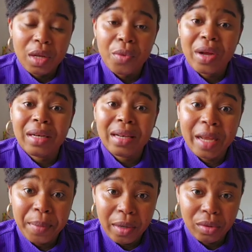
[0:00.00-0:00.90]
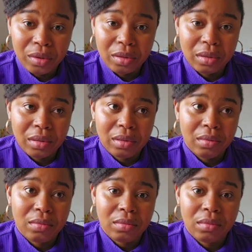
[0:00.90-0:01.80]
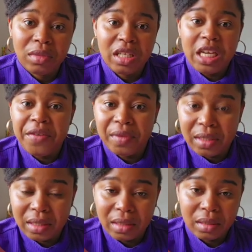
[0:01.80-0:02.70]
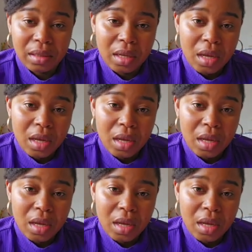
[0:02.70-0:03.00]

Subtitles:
story that I want people to see and watch, you know?